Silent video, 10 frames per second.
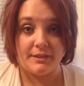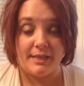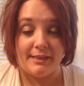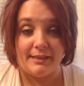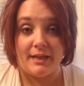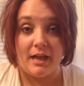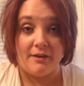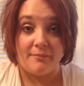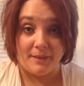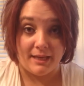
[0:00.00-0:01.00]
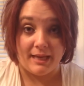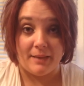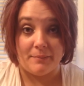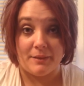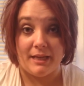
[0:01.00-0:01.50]
and then kind of make a
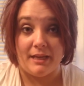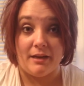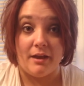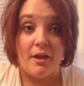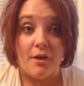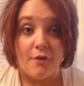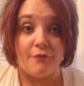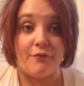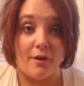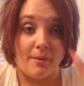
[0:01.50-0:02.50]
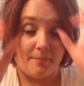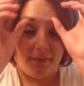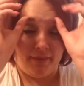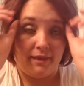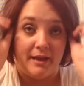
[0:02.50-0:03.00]
game plan from
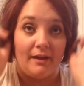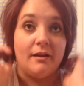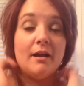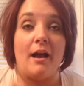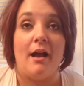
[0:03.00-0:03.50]
there.